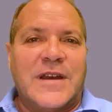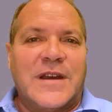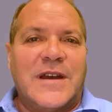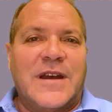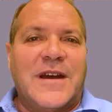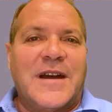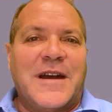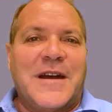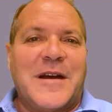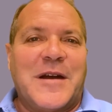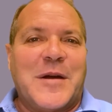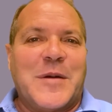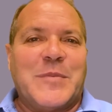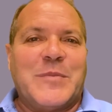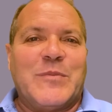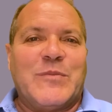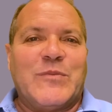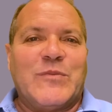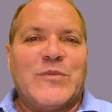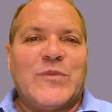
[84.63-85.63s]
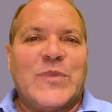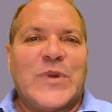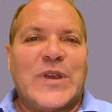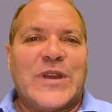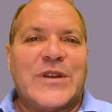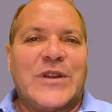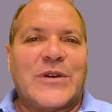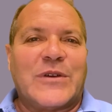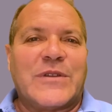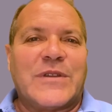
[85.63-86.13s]
Um, you
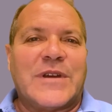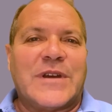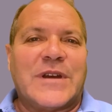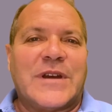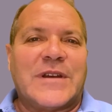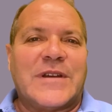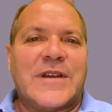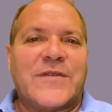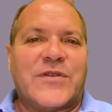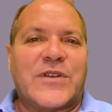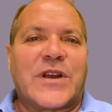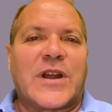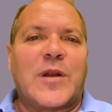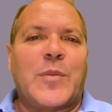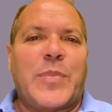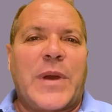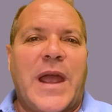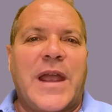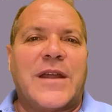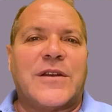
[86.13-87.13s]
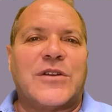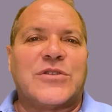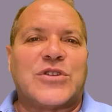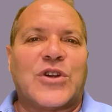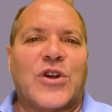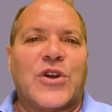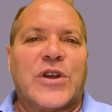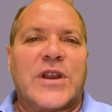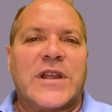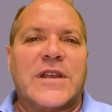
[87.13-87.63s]
know, the if you're going to pay an
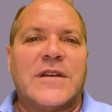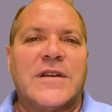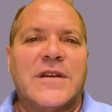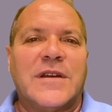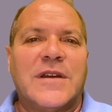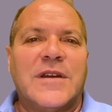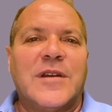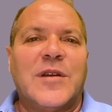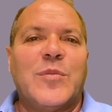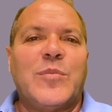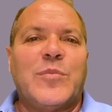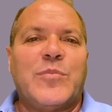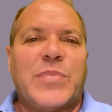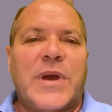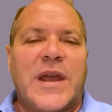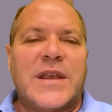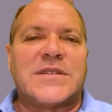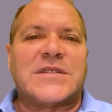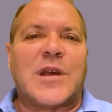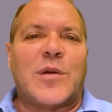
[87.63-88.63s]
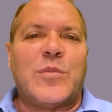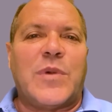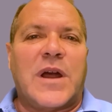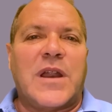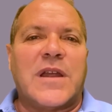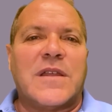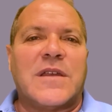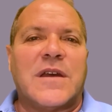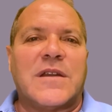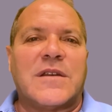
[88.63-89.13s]
attorney, pay
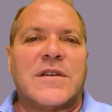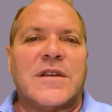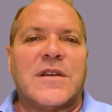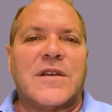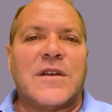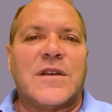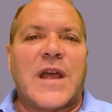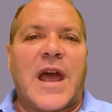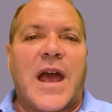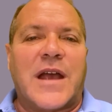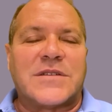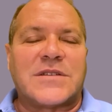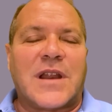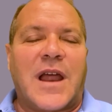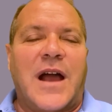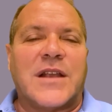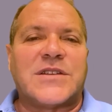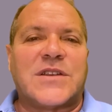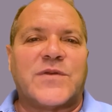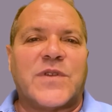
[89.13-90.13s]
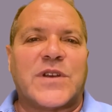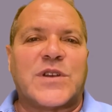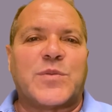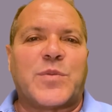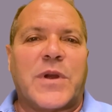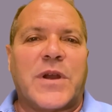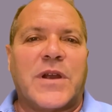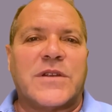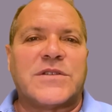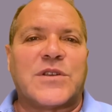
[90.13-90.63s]
somebody that has lots of
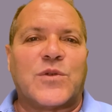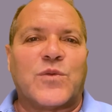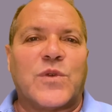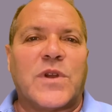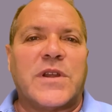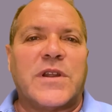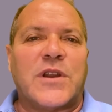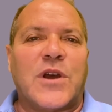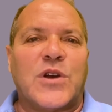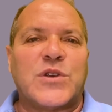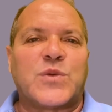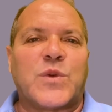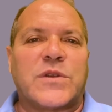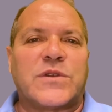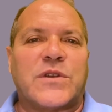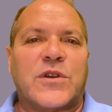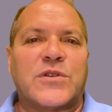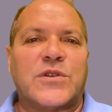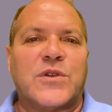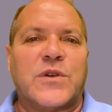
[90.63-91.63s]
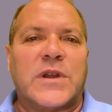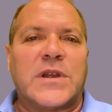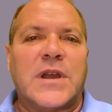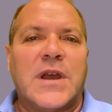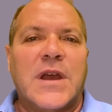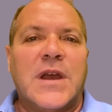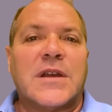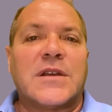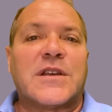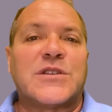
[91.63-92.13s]
experience and really knows what they're doing.
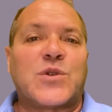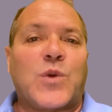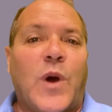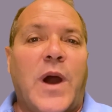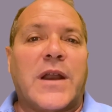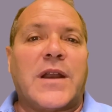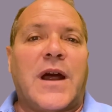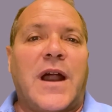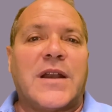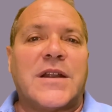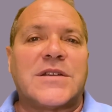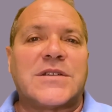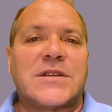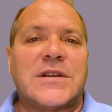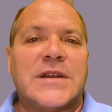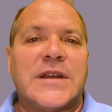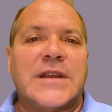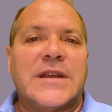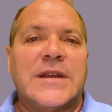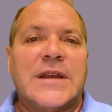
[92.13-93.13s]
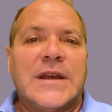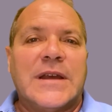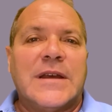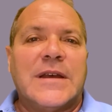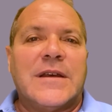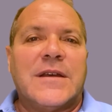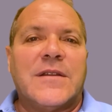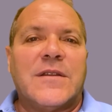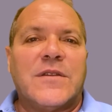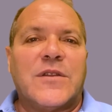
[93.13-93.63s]
Because quite honestly,
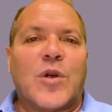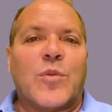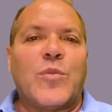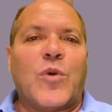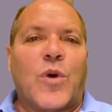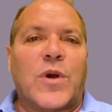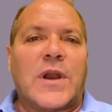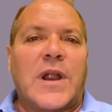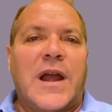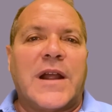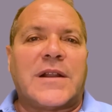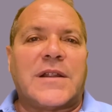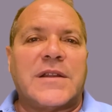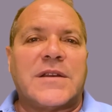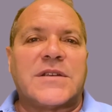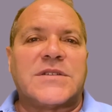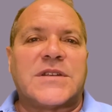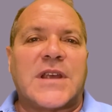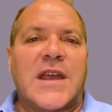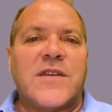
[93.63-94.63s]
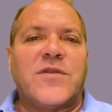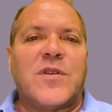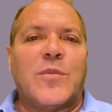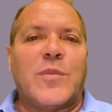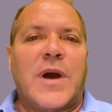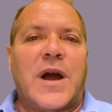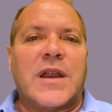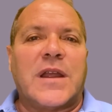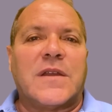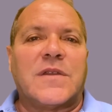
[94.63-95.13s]
they're more likely to save you
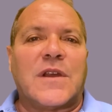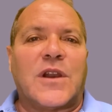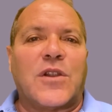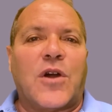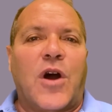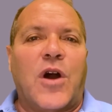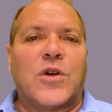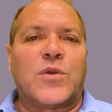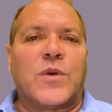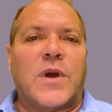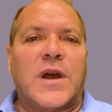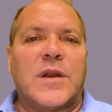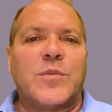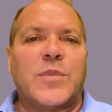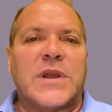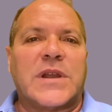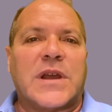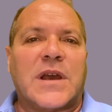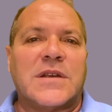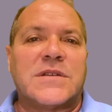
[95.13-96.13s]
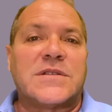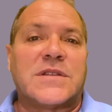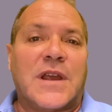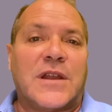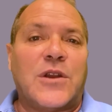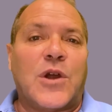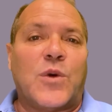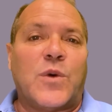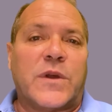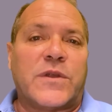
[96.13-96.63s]
money in the long run because they
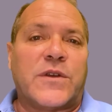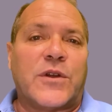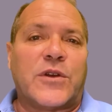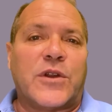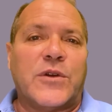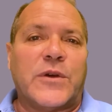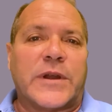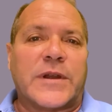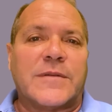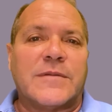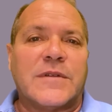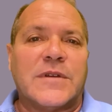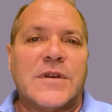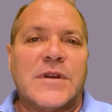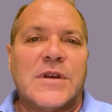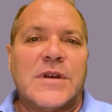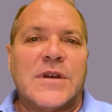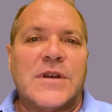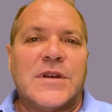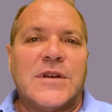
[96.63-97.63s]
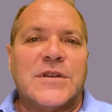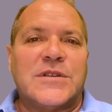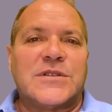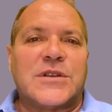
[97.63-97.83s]
know what they're doing.